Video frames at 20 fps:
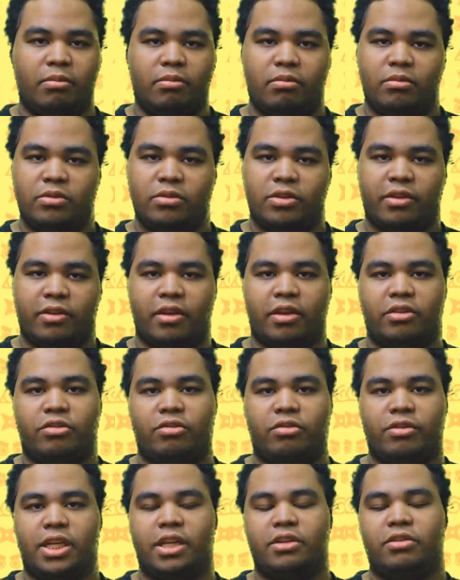just a
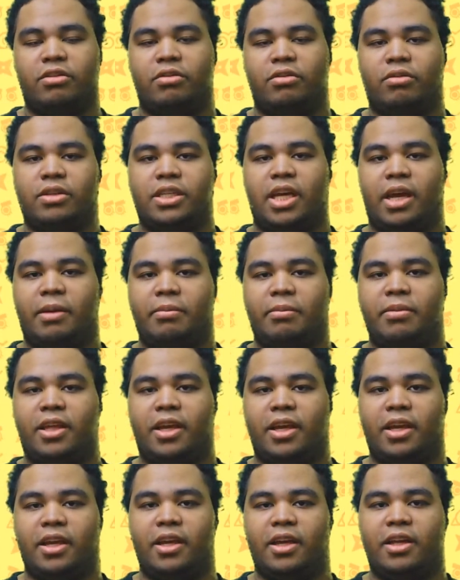traditional type
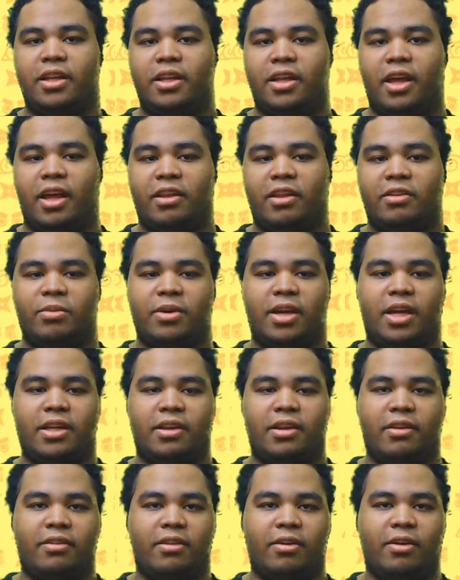thing as we got
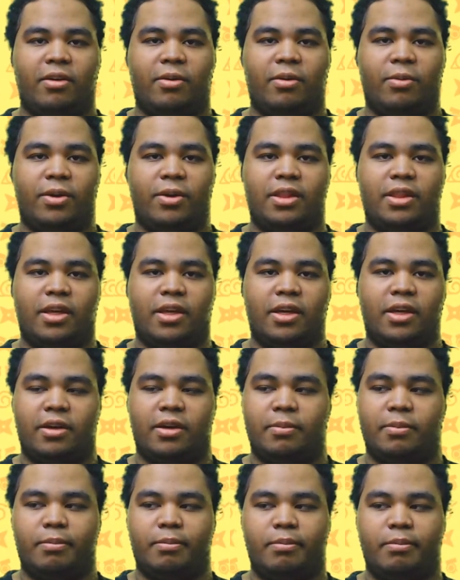to saw with,
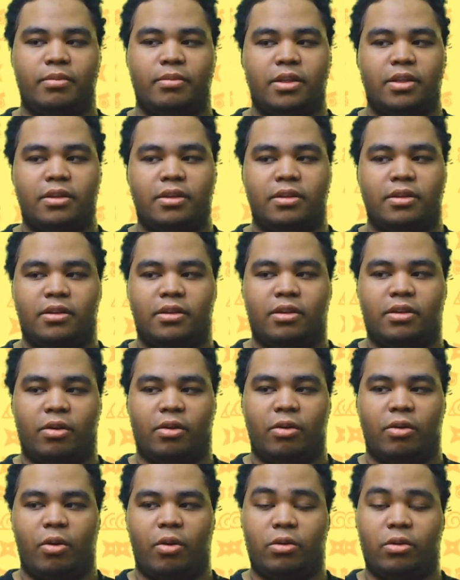you
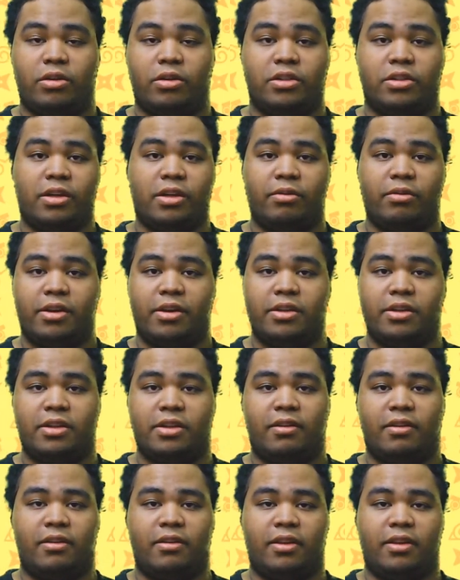know, older
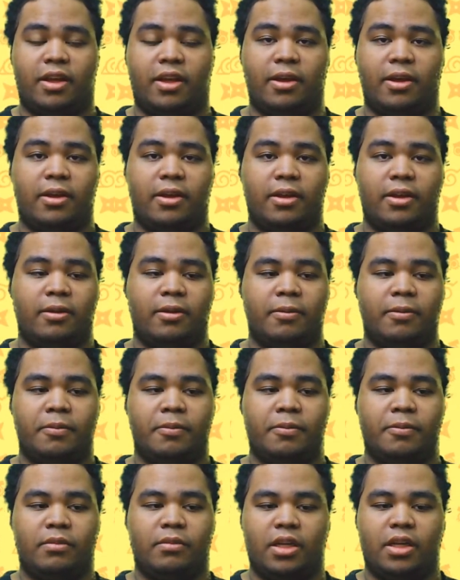generations like,
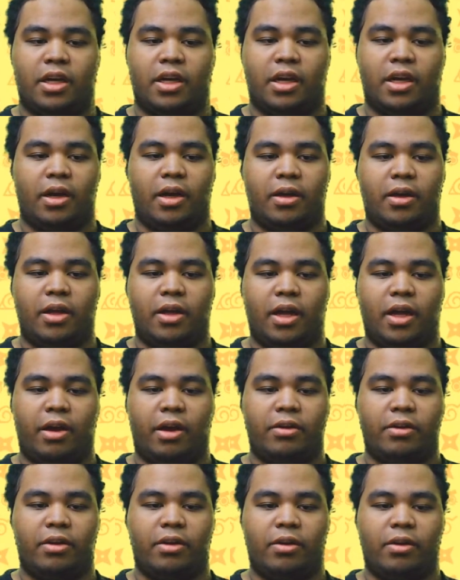I
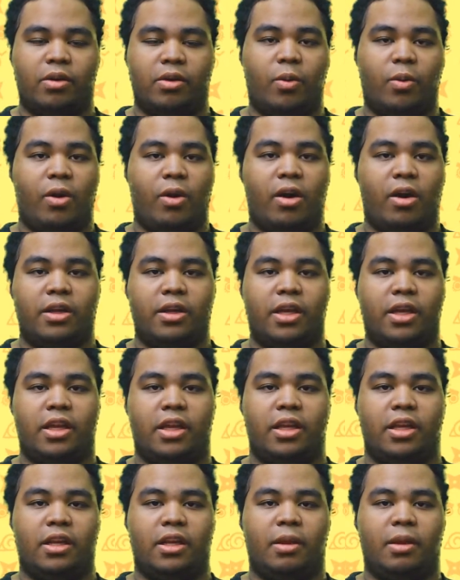don't know, Kawaki
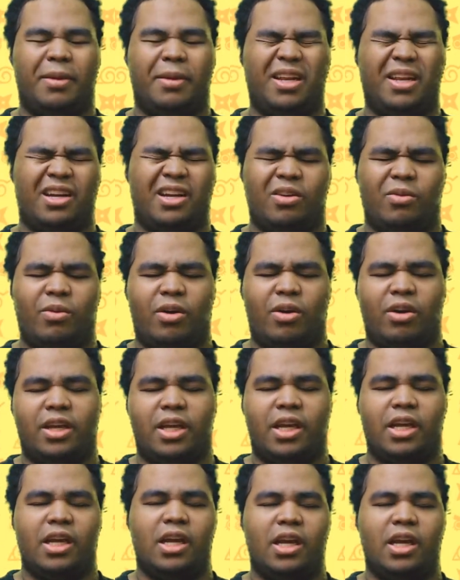and, not Kawaki,